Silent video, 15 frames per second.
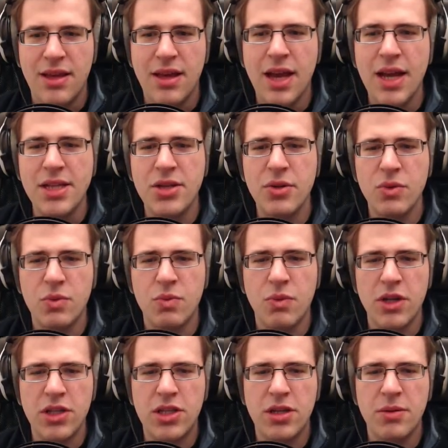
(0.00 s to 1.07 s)
I don't
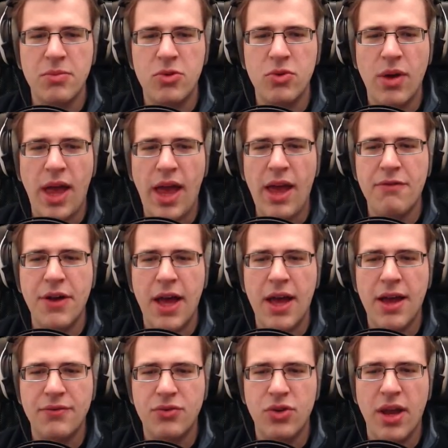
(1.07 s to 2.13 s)
want him to ever
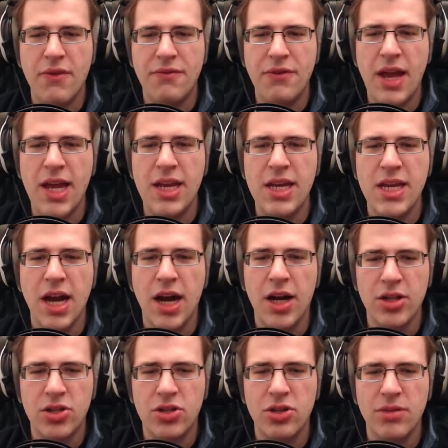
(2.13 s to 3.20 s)
have to have any
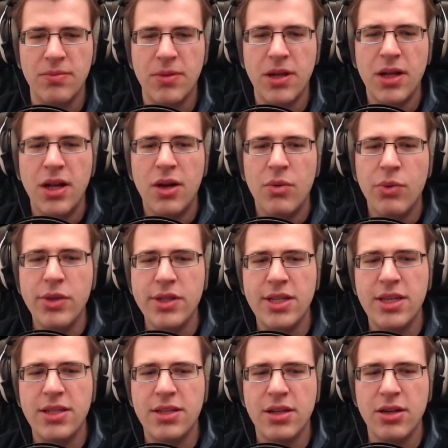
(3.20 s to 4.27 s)
hardship. Once
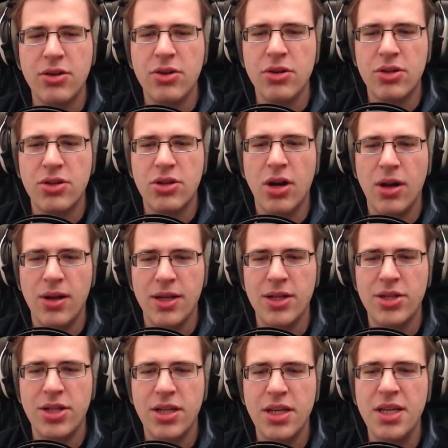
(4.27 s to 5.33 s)
he's in a good
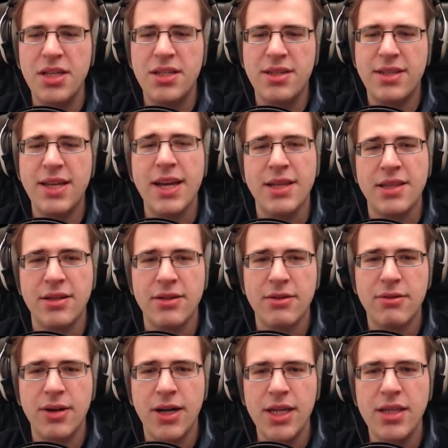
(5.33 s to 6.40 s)
college, he's set,
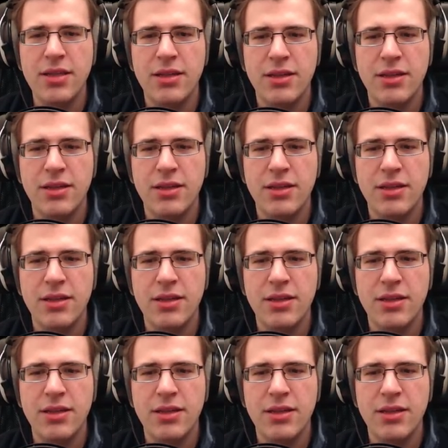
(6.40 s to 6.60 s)
right?